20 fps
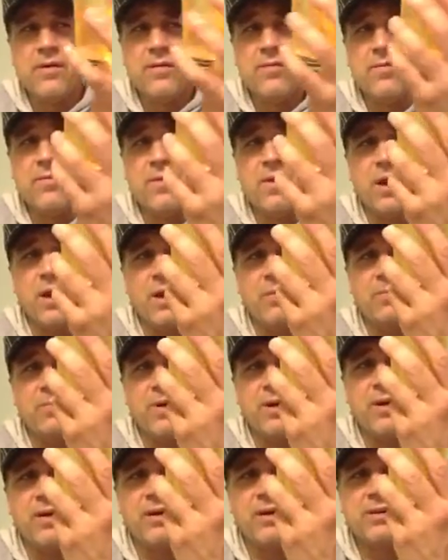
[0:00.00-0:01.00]
for a light
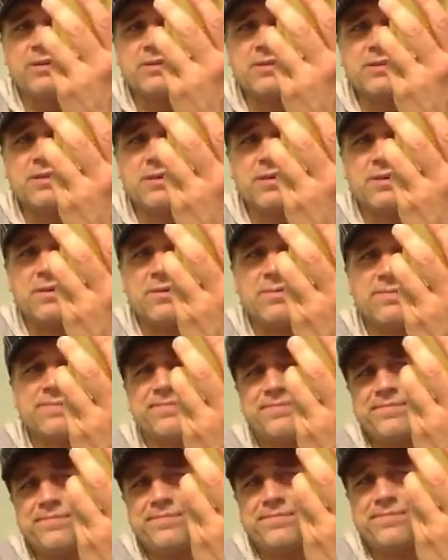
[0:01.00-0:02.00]
beer. So,
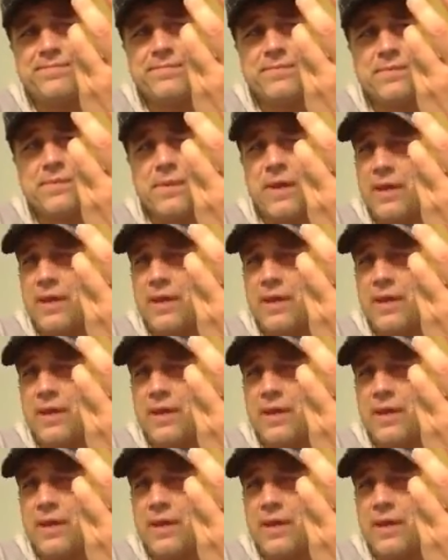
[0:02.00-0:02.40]
I mean,